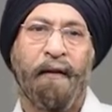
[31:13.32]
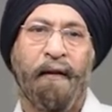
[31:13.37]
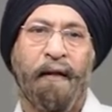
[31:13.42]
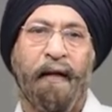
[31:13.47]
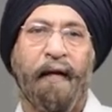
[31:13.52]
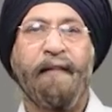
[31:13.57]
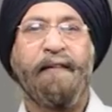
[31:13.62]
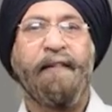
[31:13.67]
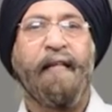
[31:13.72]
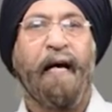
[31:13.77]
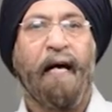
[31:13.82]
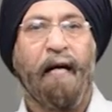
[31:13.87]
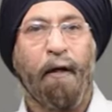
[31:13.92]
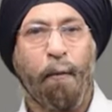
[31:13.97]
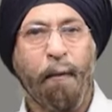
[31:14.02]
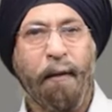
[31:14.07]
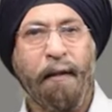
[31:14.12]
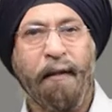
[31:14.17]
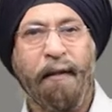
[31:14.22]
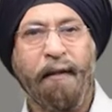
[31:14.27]
As
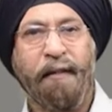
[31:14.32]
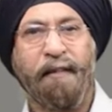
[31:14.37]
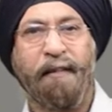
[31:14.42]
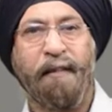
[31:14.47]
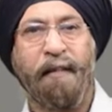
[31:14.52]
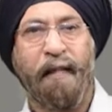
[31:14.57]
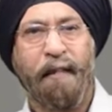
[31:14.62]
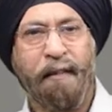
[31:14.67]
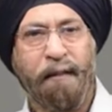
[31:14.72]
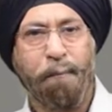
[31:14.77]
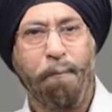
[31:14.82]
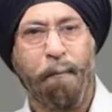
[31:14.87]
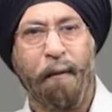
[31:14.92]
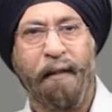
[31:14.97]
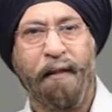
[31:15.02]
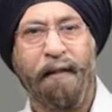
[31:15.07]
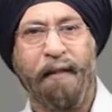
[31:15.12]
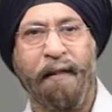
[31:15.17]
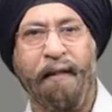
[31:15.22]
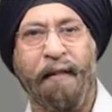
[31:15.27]
heroin is less
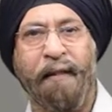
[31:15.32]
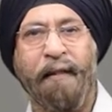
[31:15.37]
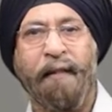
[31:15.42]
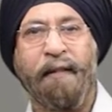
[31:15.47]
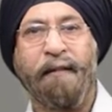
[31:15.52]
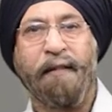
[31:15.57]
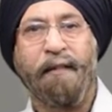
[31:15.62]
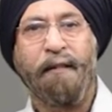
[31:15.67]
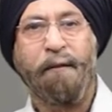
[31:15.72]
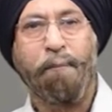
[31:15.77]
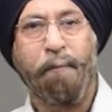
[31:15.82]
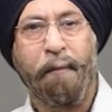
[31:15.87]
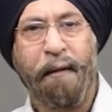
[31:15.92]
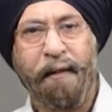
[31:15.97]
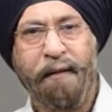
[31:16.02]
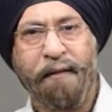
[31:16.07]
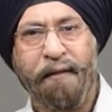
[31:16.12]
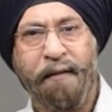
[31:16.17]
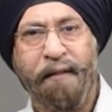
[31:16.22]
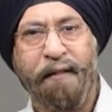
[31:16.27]
bulky, this
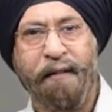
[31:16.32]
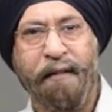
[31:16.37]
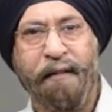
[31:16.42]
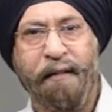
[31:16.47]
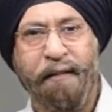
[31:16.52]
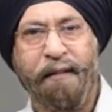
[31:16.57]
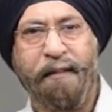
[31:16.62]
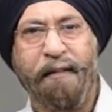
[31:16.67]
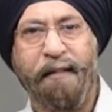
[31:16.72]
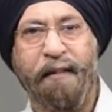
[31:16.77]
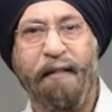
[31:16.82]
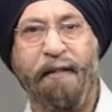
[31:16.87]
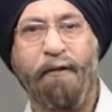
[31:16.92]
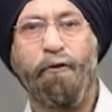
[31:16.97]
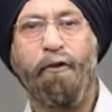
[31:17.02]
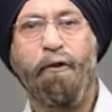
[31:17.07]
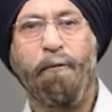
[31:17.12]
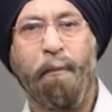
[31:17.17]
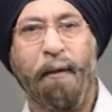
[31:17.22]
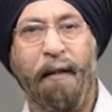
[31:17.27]
makes it easier
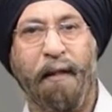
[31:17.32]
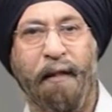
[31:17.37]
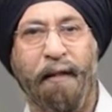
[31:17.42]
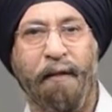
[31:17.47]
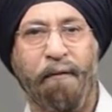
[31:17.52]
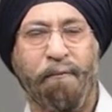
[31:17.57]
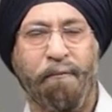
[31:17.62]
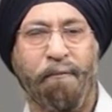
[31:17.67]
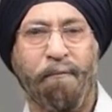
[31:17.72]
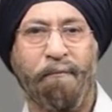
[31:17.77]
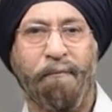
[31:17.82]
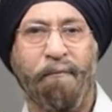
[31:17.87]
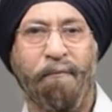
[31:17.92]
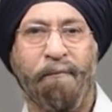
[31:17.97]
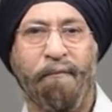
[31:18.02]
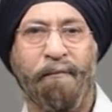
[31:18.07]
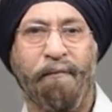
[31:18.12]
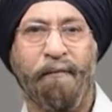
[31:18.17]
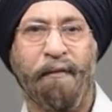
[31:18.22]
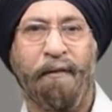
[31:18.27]
to smuggle.
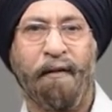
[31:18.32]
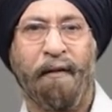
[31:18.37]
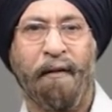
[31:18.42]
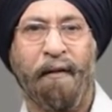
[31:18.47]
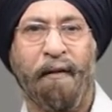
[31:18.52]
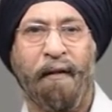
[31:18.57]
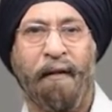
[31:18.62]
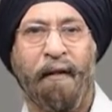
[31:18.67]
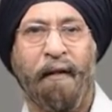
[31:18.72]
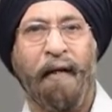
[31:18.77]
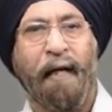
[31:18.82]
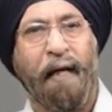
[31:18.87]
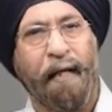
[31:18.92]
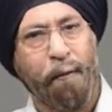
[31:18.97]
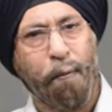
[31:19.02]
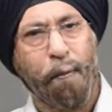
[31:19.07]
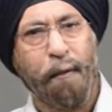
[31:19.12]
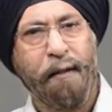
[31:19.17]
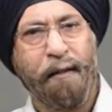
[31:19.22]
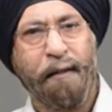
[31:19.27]

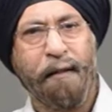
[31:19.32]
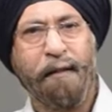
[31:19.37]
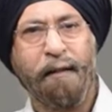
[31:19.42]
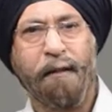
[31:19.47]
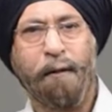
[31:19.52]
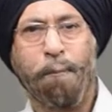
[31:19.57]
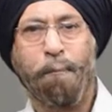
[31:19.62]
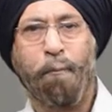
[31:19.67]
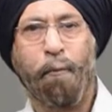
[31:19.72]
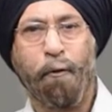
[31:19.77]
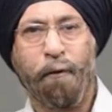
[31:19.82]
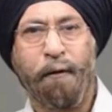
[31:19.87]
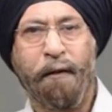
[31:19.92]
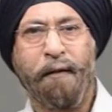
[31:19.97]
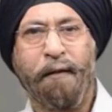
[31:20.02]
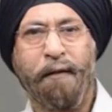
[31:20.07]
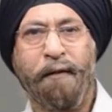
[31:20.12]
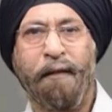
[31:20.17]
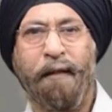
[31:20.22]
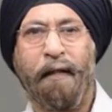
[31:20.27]
Heroin is
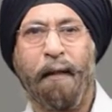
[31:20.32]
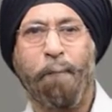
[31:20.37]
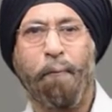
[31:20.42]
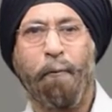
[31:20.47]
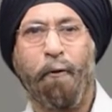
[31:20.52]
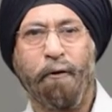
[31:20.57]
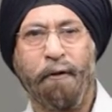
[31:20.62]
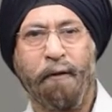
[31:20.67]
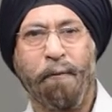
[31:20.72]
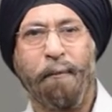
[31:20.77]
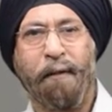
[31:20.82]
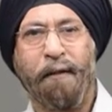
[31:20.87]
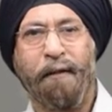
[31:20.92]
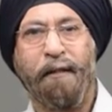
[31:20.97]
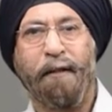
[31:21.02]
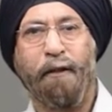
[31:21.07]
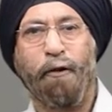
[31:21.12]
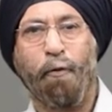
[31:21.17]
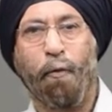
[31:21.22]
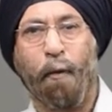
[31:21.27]
potent
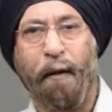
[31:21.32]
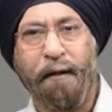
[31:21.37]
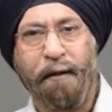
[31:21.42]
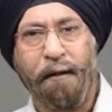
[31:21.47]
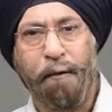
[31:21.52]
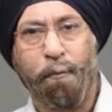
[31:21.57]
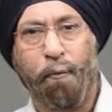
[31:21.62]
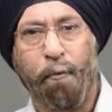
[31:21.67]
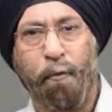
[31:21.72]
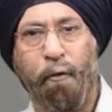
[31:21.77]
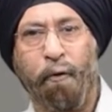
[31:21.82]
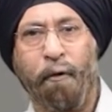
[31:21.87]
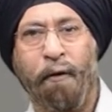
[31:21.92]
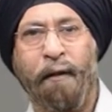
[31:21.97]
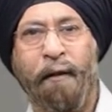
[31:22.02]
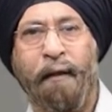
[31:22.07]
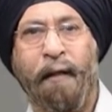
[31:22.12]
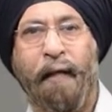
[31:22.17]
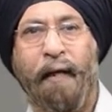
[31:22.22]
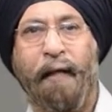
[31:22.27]
approximately twice more
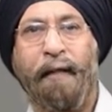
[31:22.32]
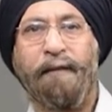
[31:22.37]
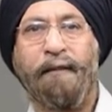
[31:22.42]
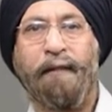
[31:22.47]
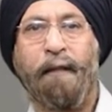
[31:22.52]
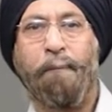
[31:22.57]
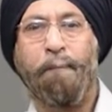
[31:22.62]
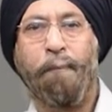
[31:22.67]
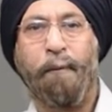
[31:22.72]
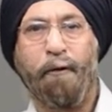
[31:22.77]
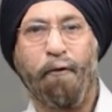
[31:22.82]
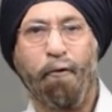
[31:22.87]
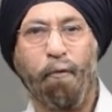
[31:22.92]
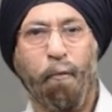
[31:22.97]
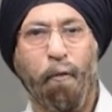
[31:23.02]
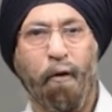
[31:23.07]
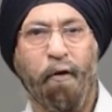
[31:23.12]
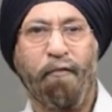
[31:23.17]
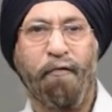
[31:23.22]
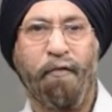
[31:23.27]
as compared to
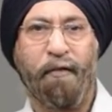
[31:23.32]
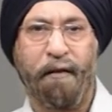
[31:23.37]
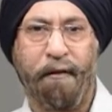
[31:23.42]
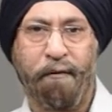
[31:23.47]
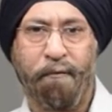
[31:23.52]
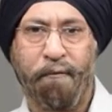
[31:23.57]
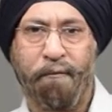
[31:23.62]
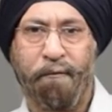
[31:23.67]
morphine.